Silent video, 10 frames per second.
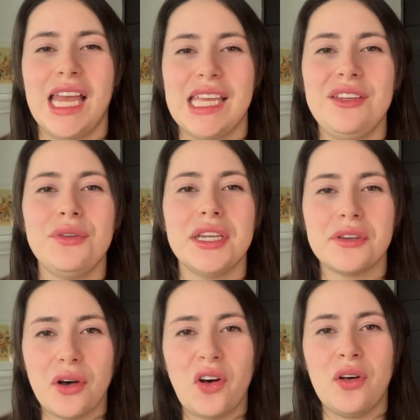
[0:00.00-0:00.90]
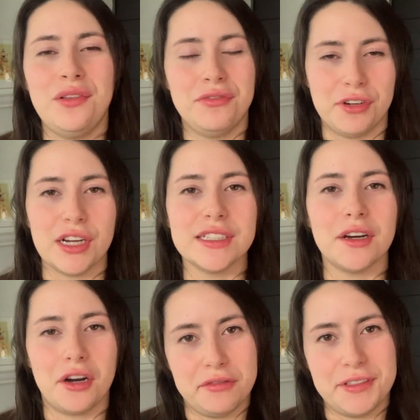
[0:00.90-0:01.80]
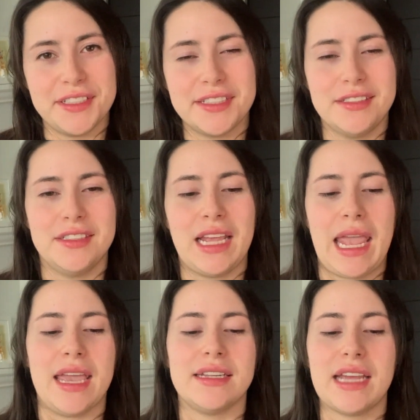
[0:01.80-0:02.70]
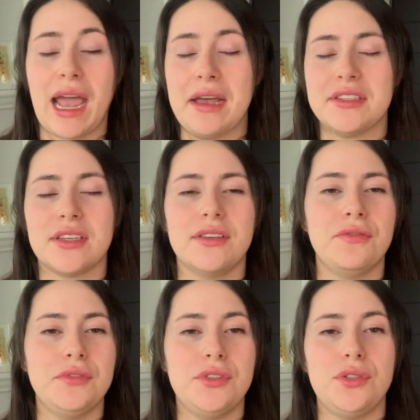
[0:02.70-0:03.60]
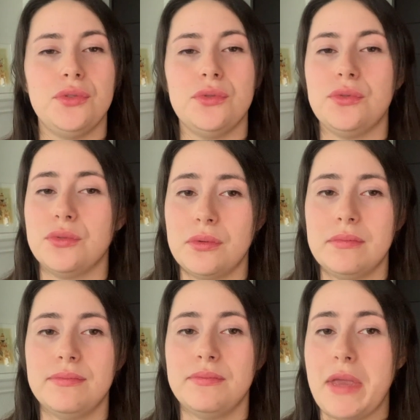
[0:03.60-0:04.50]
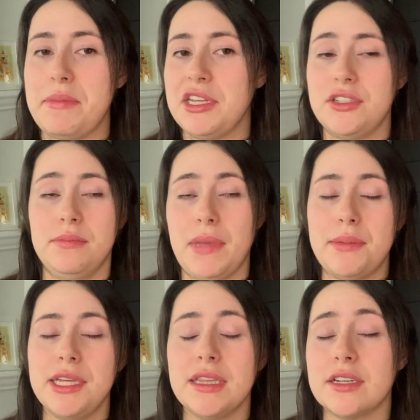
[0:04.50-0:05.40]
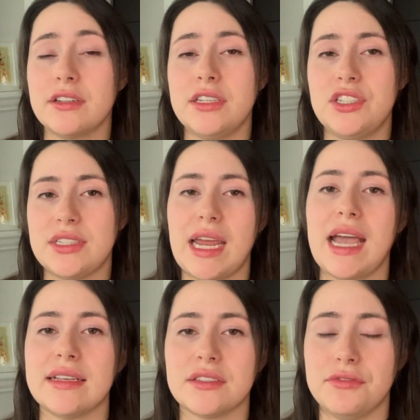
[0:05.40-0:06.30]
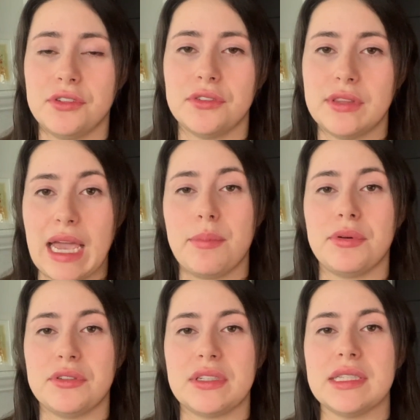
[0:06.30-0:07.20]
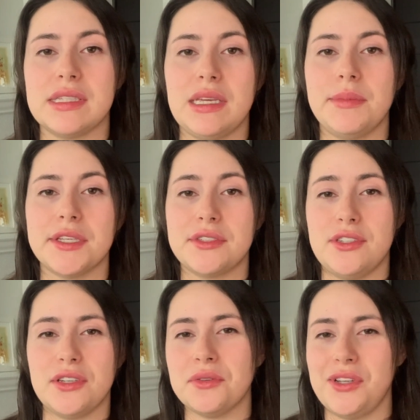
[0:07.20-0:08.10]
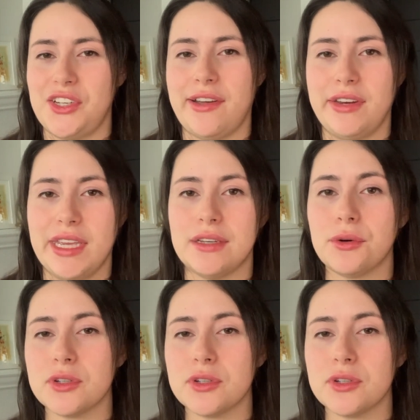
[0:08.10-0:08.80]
you can call the front office and ask to maybe literally just ask for that person's email so you can reach out again or